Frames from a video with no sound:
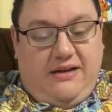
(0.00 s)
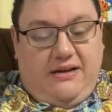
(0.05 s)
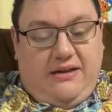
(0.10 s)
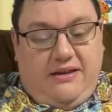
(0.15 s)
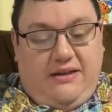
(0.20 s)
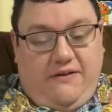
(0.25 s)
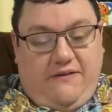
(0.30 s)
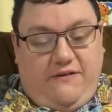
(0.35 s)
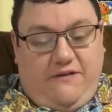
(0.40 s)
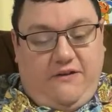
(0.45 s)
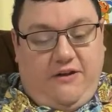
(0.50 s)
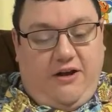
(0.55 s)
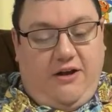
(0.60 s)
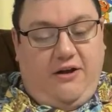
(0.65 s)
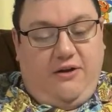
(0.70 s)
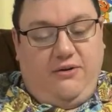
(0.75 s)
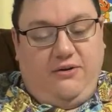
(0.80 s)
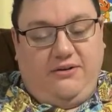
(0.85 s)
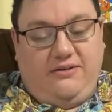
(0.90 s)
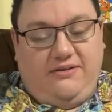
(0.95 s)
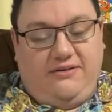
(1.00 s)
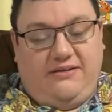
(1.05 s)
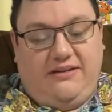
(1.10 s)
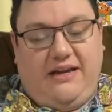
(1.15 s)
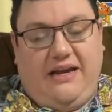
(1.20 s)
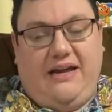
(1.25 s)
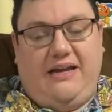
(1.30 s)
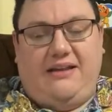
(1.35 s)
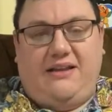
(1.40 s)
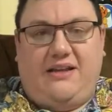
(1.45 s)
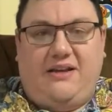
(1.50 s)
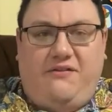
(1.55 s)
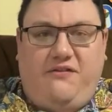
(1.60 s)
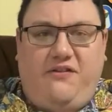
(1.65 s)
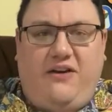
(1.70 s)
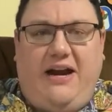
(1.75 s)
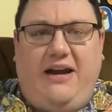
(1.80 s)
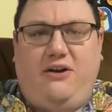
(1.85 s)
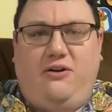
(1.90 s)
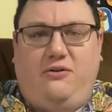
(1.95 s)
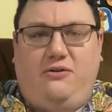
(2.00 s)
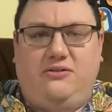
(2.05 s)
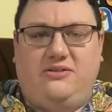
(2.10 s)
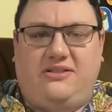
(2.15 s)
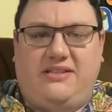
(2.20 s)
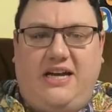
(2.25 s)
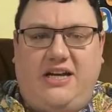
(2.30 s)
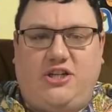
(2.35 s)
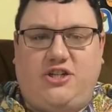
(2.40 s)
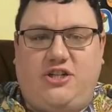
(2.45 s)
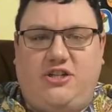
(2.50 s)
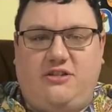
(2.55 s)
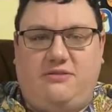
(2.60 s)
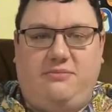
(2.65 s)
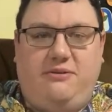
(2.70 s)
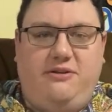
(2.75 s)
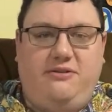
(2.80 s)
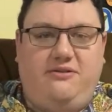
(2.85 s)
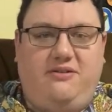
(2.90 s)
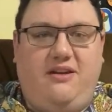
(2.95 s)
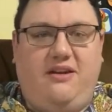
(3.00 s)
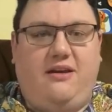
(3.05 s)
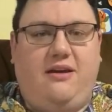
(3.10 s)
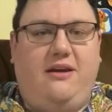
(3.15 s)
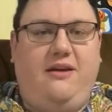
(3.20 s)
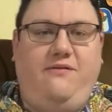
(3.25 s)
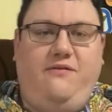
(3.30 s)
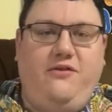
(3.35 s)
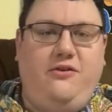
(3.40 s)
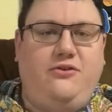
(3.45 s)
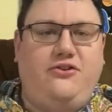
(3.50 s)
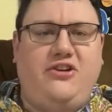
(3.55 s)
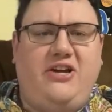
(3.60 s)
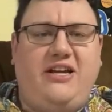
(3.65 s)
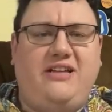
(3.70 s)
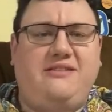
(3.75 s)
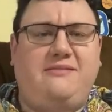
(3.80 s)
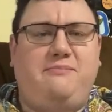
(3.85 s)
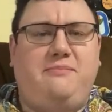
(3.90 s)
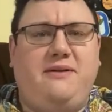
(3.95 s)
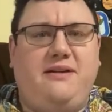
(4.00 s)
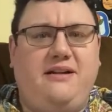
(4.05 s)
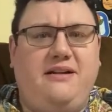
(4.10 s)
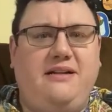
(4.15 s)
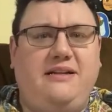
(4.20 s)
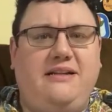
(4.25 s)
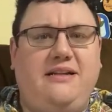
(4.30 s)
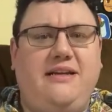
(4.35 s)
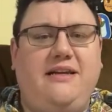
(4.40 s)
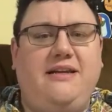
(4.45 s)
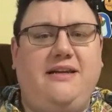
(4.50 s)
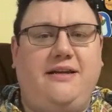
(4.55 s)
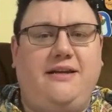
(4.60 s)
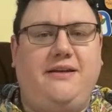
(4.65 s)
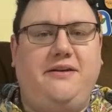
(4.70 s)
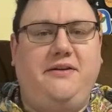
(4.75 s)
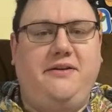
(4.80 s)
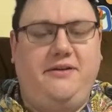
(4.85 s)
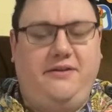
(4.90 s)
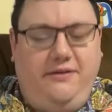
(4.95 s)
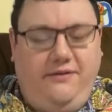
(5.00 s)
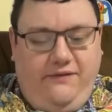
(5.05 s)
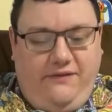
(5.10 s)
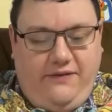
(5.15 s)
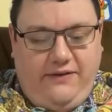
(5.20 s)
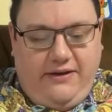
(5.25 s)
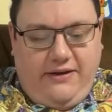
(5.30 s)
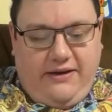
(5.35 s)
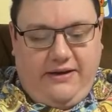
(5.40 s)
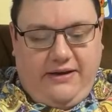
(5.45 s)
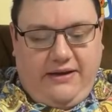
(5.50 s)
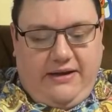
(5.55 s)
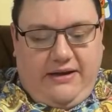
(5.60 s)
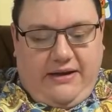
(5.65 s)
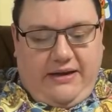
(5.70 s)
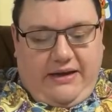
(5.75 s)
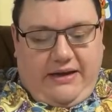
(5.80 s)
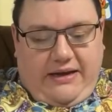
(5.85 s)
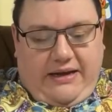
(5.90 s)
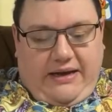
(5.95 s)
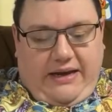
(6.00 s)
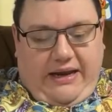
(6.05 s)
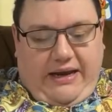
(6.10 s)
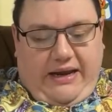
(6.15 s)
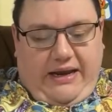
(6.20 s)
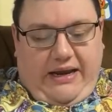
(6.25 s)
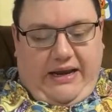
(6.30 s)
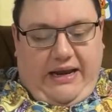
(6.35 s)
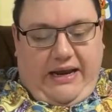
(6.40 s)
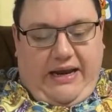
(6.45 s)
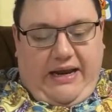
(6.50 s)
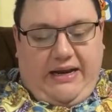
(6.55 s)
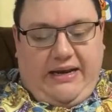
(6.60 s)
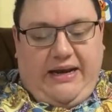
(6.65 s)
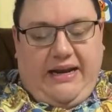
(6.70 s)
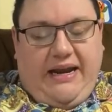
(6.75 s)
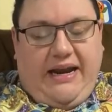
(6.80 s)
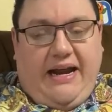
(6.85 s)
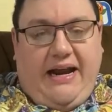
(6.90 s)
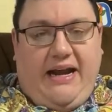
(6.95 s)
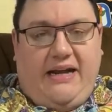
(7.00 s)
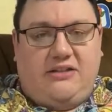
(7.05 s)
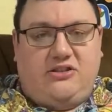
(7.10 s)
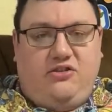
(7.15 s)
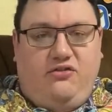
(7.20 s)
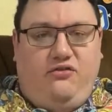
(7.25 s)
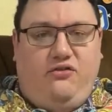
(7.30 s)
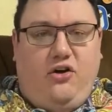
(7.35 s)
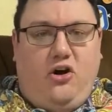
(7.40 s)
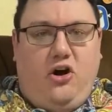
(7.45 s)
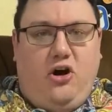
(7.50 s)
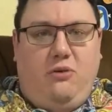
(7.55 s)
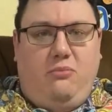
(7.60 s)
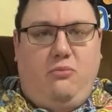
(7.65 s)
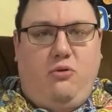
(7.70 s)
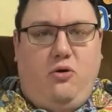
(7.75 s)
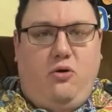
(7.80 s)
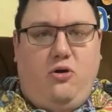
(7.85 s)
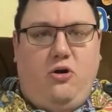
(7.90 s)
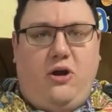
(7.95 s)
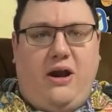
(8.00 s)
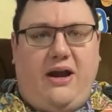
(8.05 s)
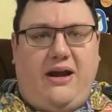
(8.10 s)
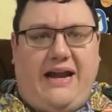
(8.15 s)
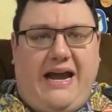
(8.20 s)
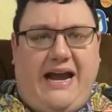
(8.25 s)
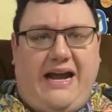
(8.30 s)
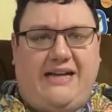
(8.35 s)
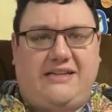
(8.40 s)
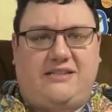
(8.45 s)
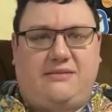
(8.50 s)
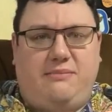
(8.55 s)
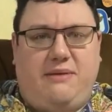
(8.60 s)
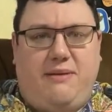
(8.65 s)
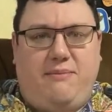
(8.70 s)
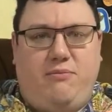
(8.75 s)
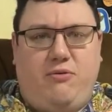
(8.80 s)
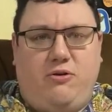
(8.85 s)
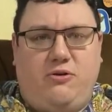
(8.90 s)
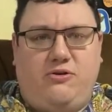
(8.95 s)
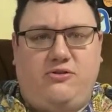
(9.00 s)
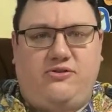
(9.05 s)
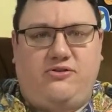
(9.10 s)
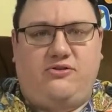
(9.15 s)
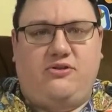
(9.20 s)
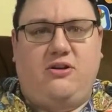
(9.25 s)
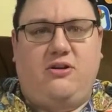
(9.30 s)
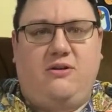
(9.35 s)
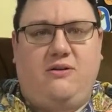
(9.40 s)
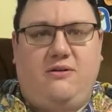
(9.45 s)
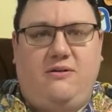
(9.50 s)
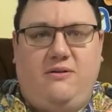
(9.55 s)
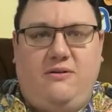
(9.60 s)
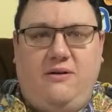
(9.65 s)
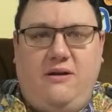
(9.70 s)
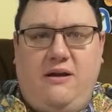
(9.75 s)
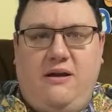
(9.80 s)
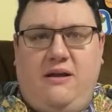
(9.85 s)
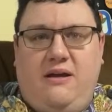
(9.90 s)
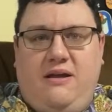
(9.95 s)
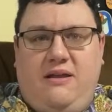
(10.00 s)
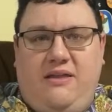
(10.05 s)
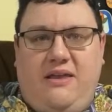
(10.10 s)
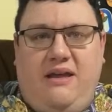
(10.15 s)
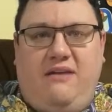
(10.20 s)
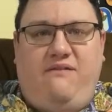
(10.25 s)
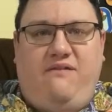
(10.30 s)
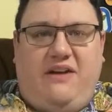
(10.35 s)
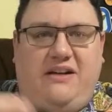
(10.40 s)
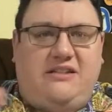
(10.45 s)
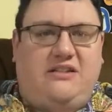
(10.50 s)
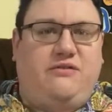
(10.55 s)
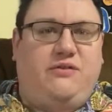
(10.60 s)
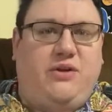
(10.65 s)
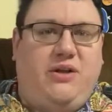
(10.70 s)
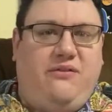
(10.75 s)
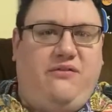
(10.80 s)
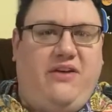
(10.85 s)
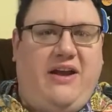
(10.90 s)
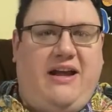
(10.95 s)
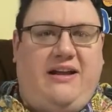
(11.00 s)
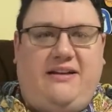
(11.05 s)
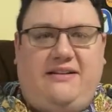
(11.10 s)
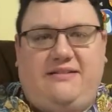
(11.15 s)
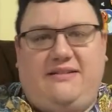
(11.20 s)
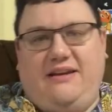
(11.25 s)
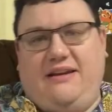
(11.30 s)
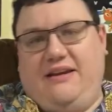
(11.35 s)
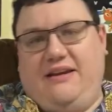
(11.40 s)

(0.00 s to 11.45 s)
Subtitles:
the floats, the final section's music, if you just believe. And it has far more cast members than Festival of Fantasy.